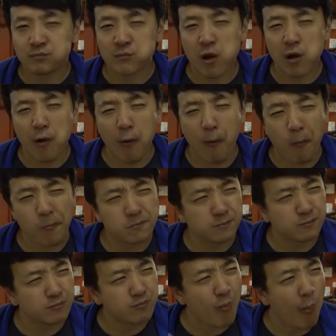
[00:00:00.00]
Oh,
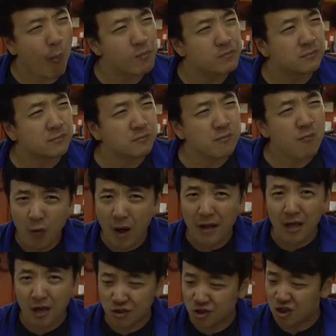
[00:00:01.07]
wow,
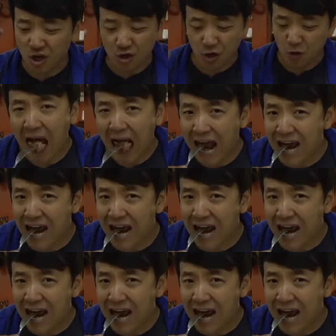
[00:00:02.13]
that is tender.